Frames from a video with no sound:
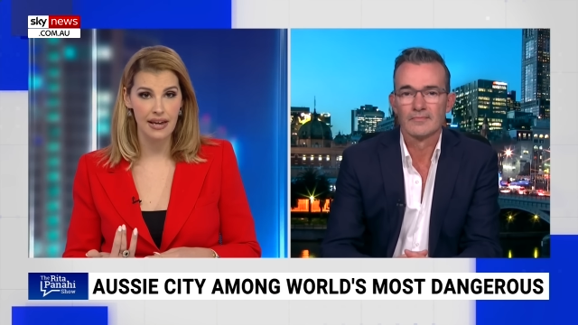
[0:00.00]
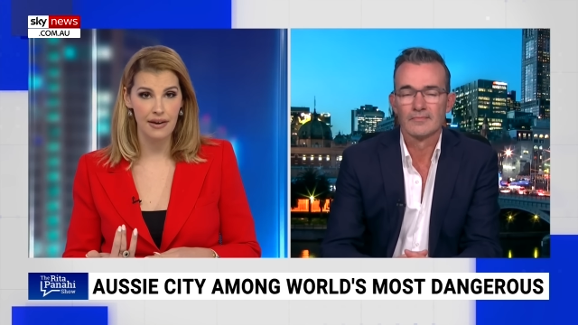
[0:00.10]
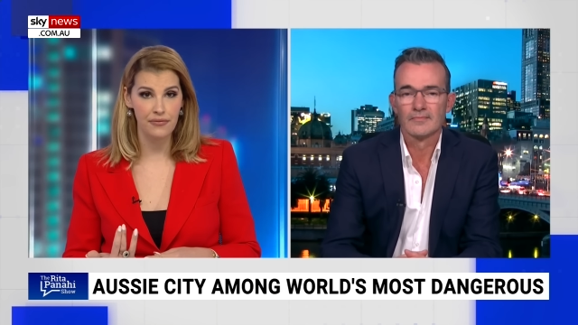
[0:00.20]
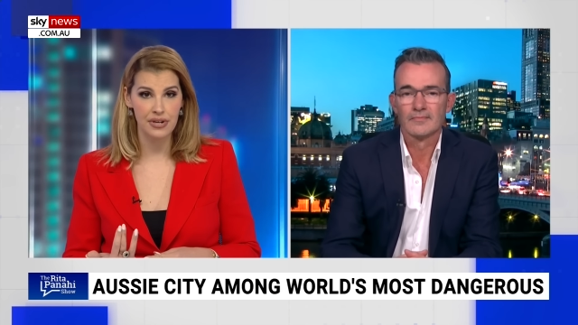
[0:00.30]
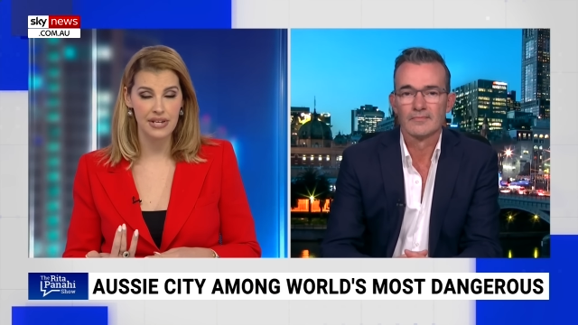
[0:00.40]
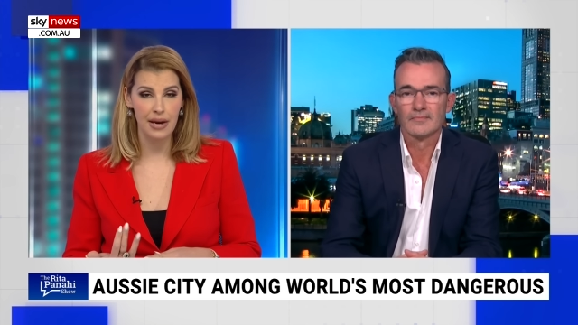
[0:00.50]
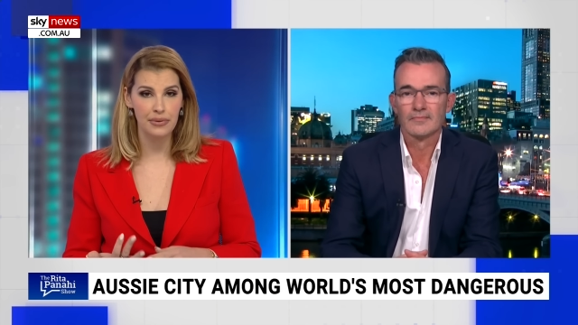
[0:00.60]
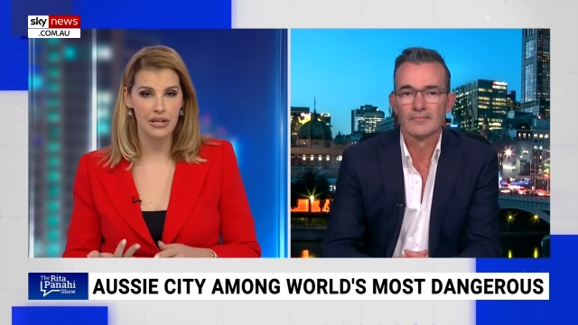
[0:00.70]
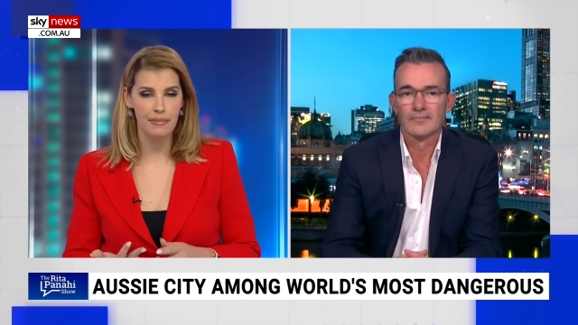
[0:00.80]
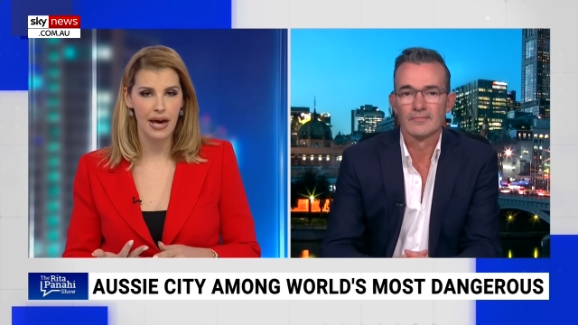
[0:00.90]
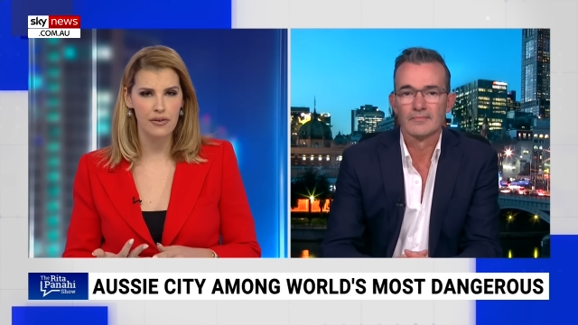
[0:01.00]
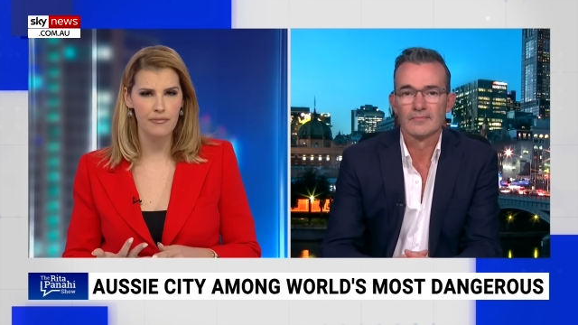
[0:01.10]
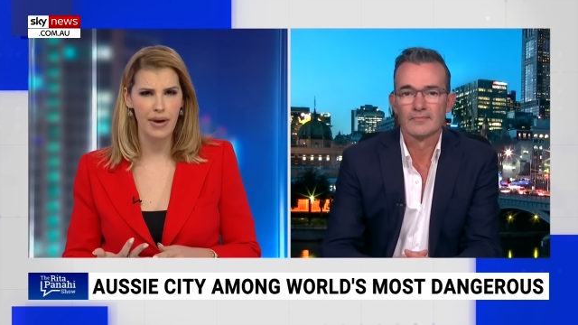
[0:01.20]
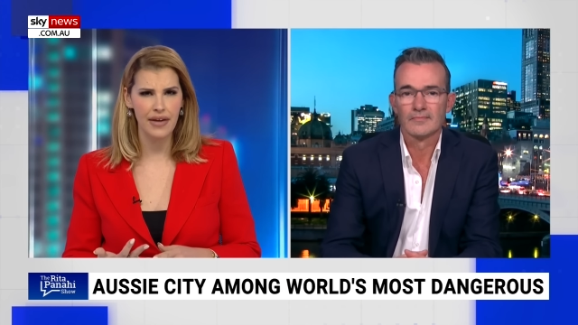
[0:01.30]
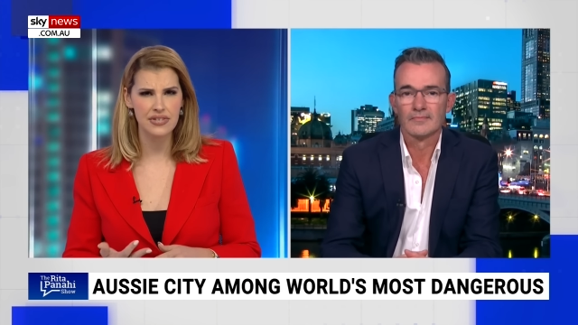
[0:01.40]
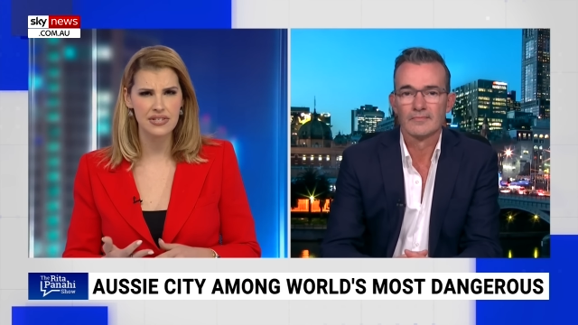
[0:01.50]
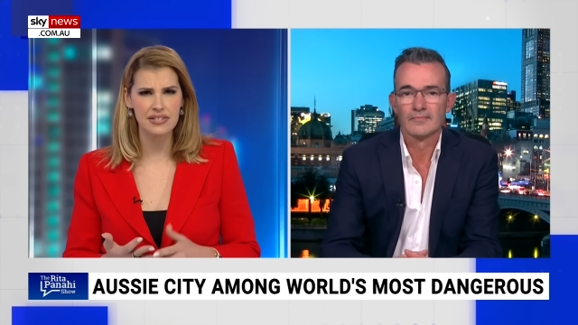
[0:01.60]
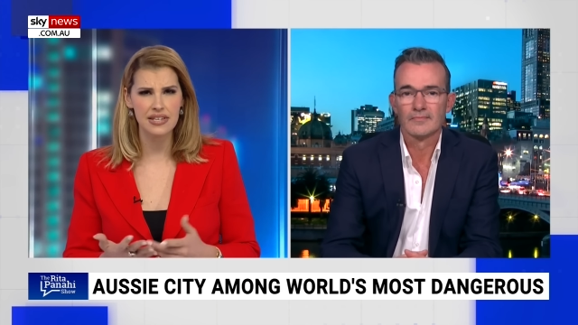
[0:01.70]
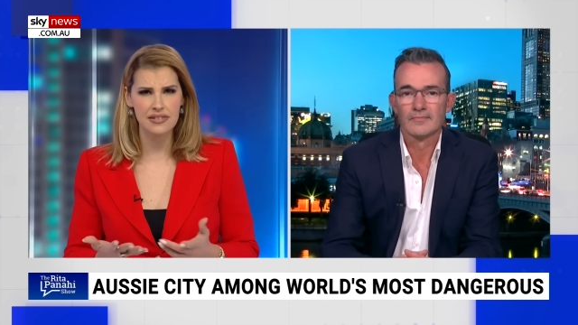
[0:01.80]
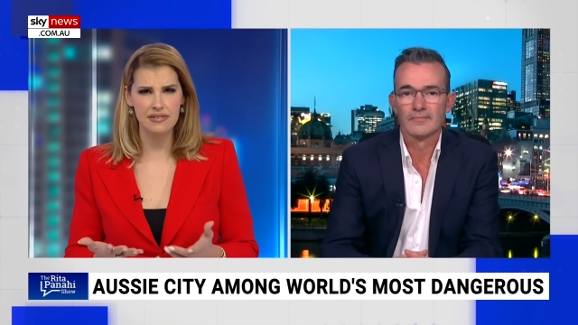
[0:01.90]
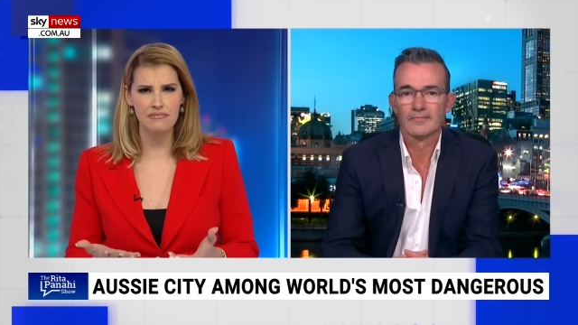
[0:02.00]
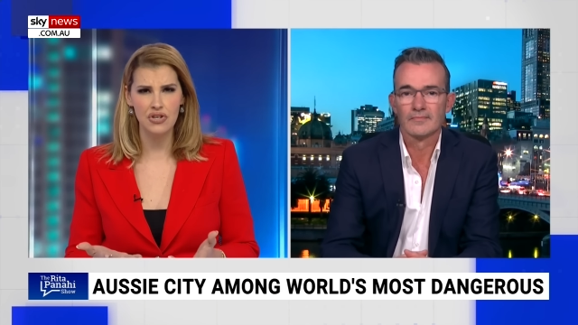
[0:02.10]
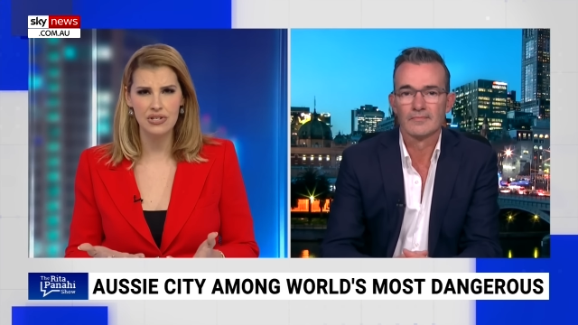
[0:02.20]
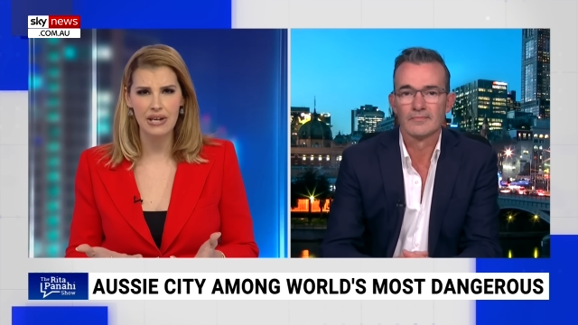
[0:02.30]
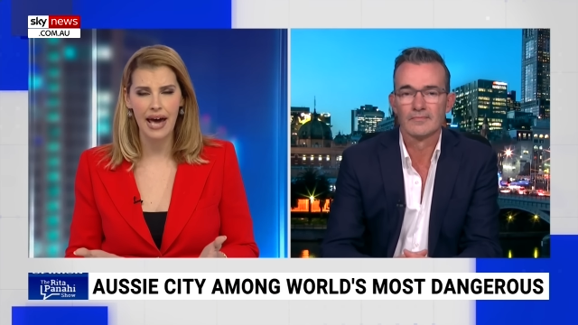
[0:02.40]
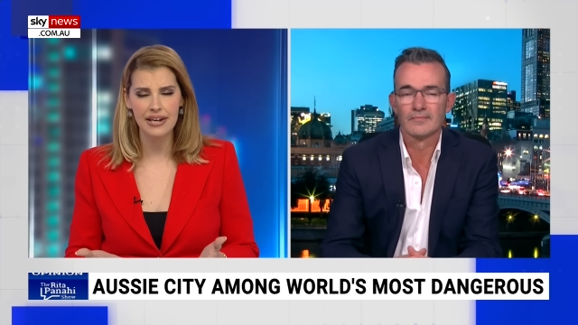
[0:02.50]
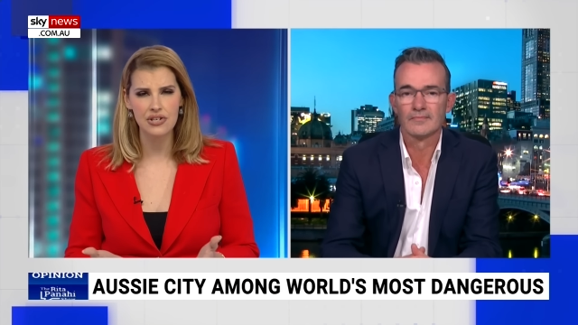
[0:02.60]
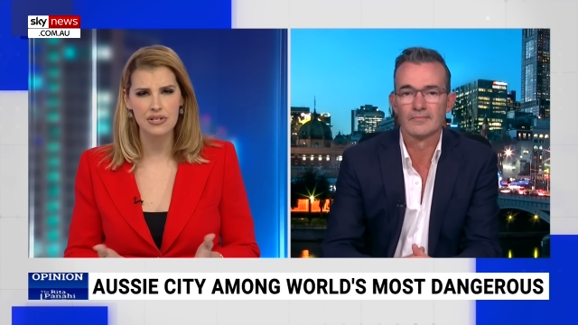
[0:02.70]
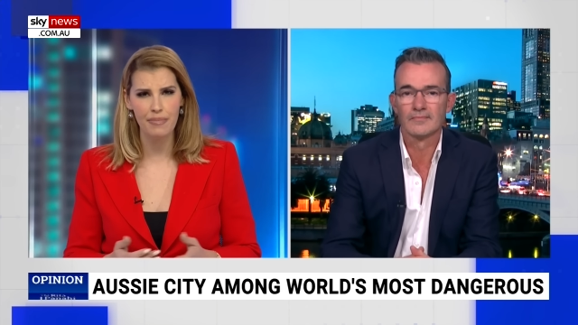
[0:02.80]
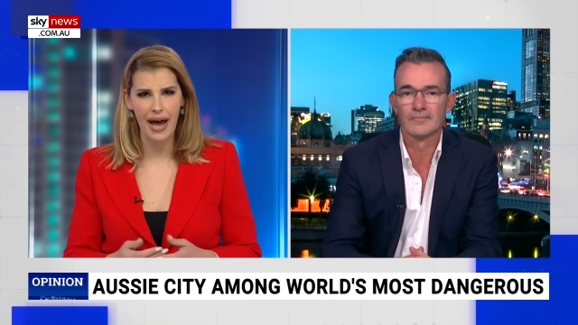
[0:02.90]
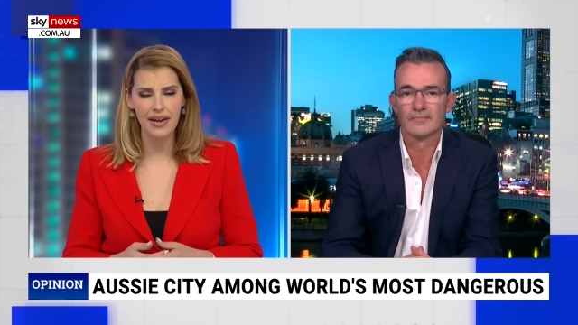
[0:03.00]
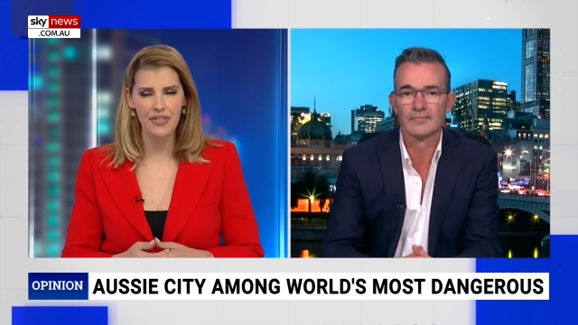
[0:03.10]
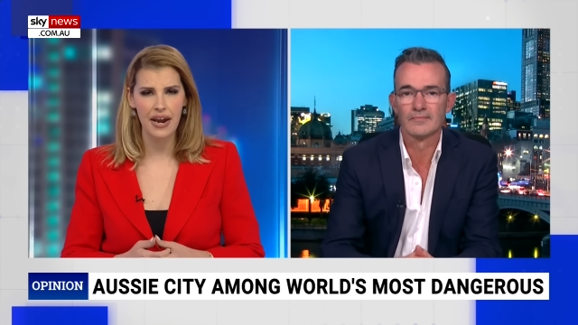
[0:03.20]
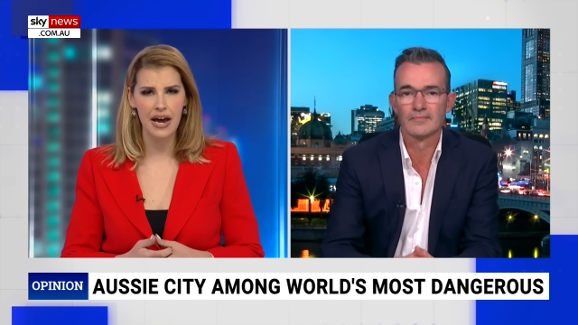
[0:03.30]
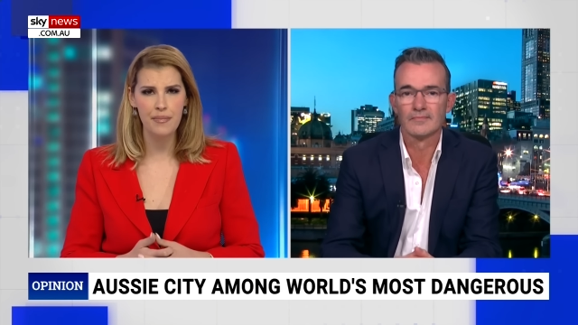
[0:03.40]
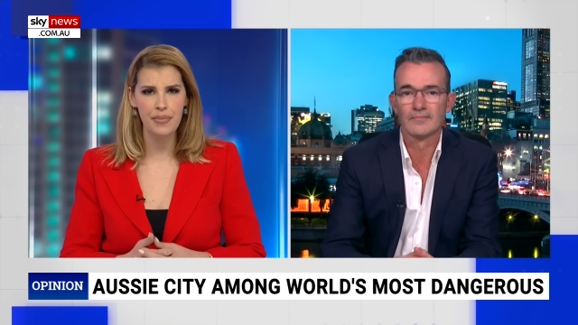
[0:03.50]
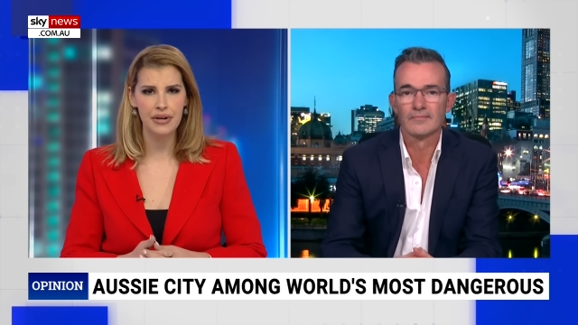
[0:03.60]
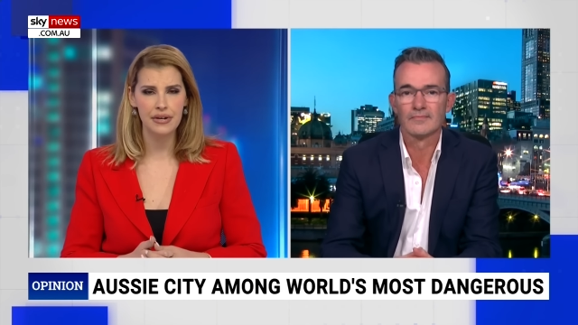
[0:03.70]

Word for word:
Speaker 1: uh, for example, in a matter of months. Does this new data just back that up?